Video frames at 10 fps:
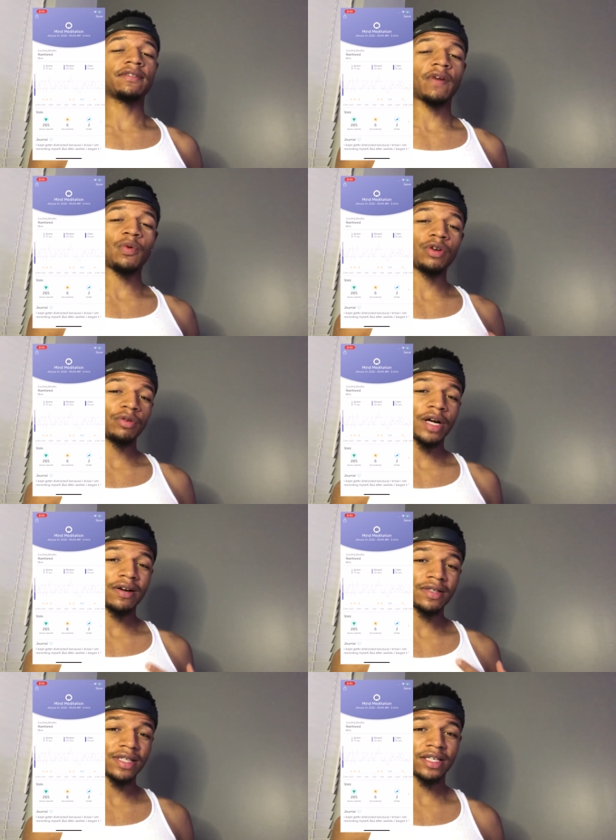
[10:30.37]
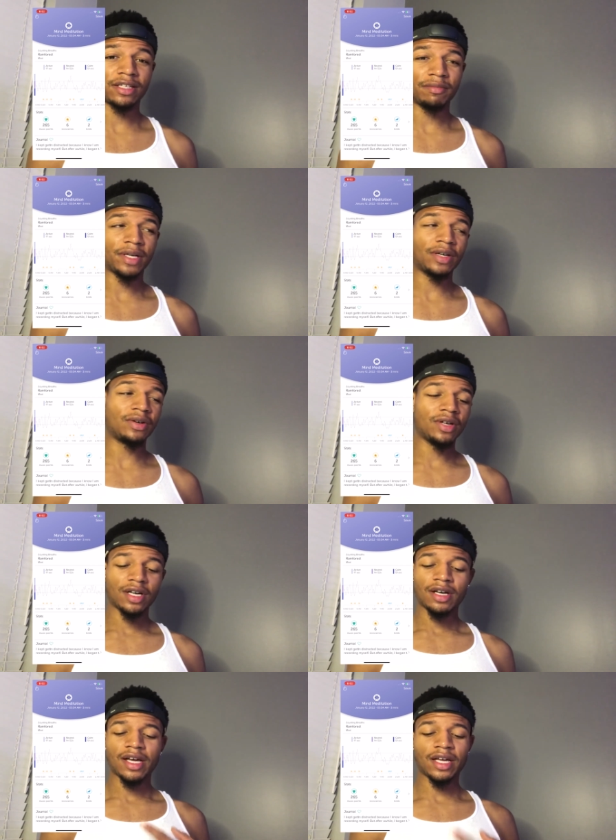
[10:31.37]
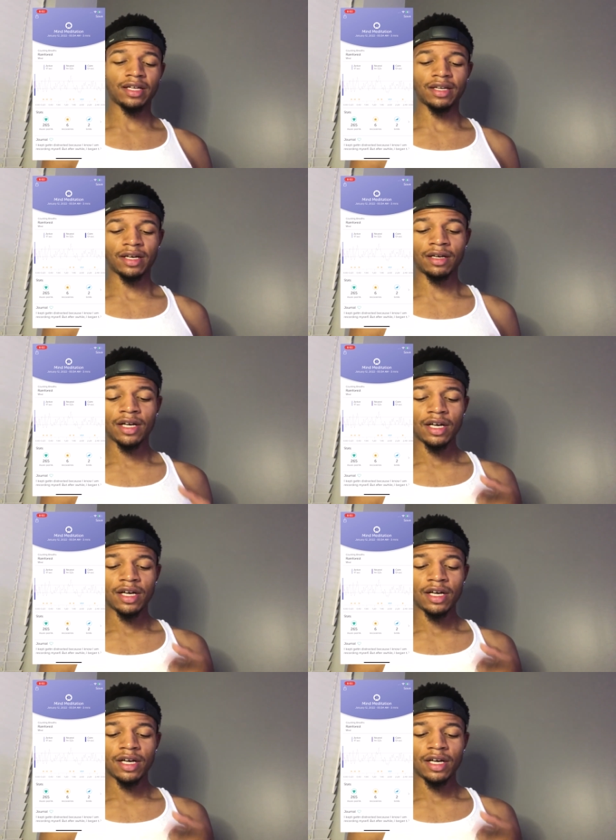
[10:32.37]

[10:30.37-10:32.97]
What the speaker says: I wonder what I was thinking about in that.